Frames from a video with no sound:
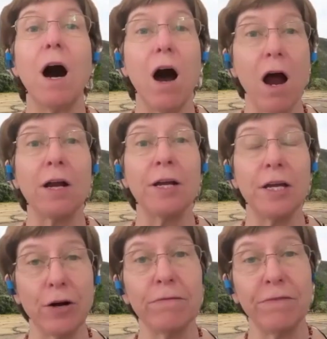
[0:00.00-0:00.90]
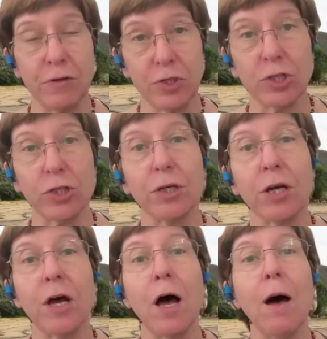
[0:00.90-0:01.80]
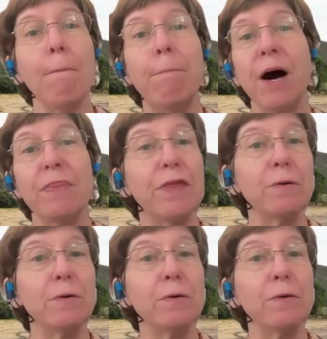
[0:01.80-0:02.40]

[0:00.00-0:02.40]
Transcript: are in our future, but